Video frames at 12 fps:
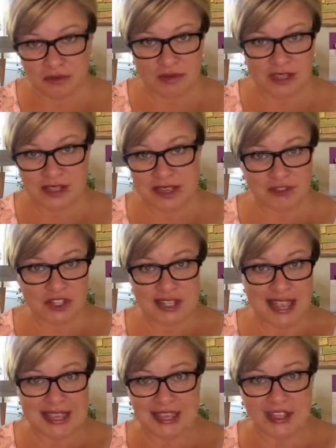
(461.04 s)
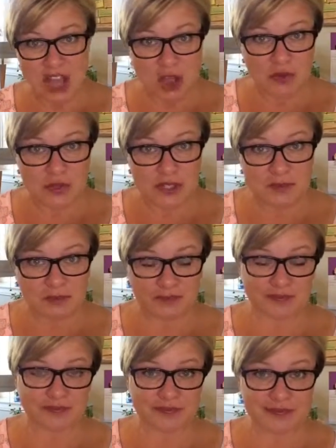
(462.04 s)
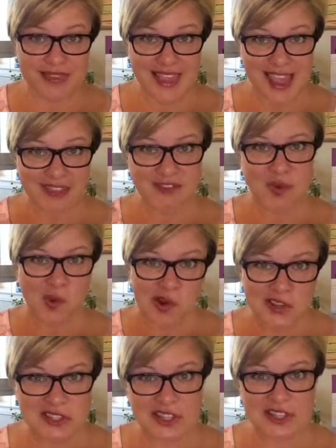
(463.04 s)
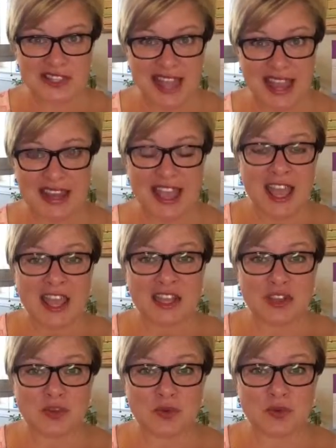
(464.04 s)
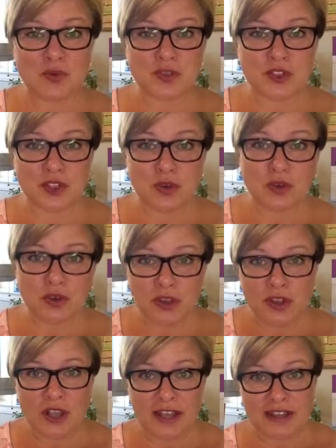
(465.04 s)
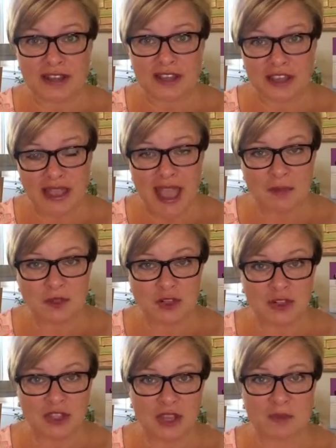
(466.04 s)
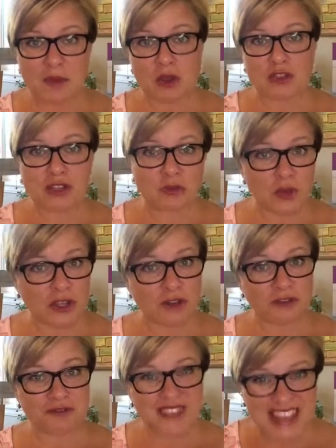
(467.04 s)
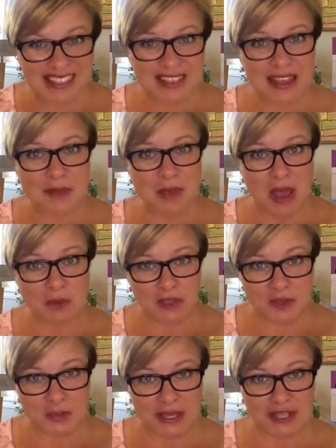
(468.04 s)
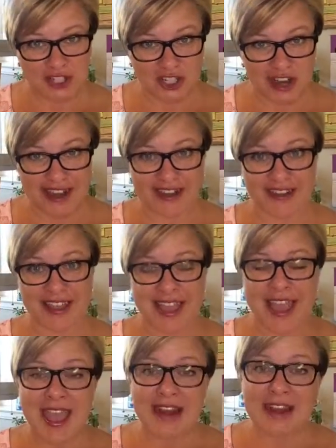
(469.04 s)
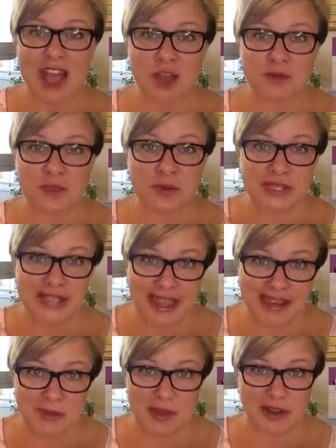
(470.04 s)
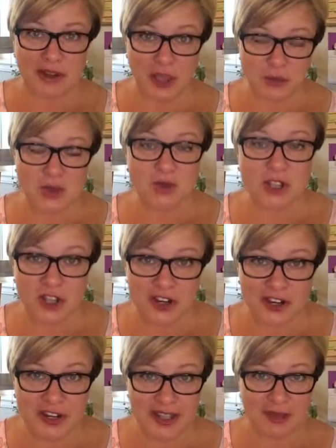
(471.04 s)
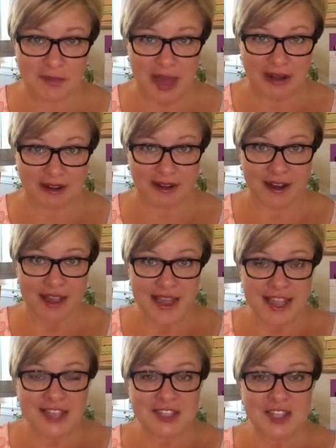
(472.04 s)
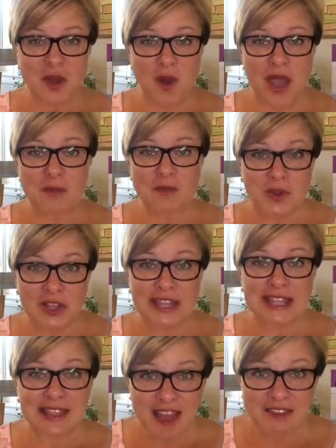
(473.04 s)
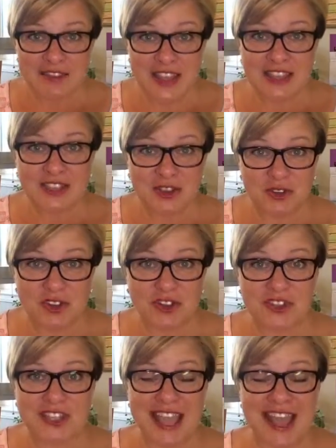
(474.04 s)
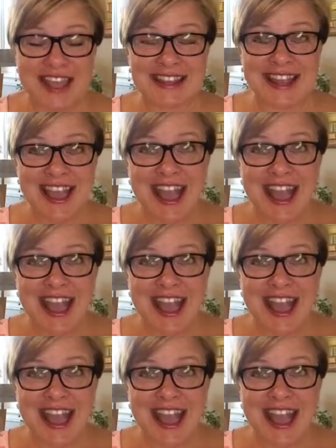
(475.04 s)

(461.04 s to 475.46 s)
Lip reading: instead of just taking notes of the words that are said, you doodle, and it captures the emotion of what you're feeling about what's being shared, and it helps you retain it better. It helps you learn it better. So I'm really loving Doodles, and